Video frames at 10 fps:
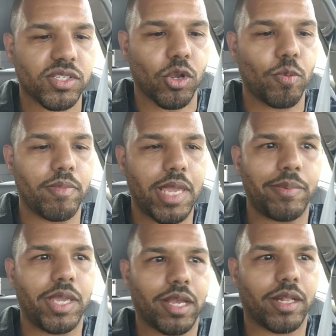So
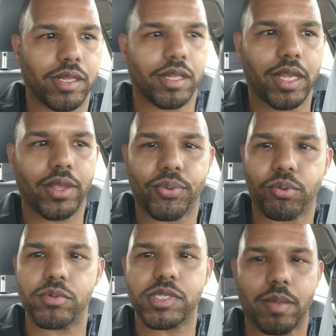maybe I'll
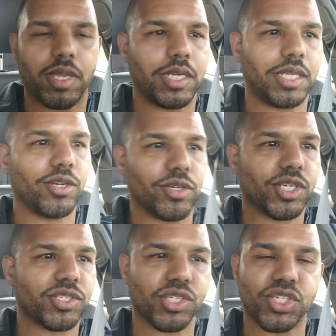throw some in here
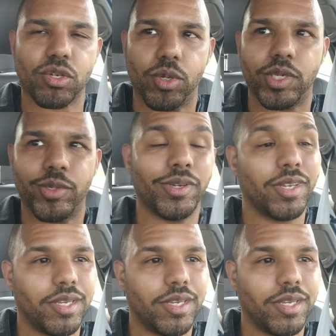just to show you.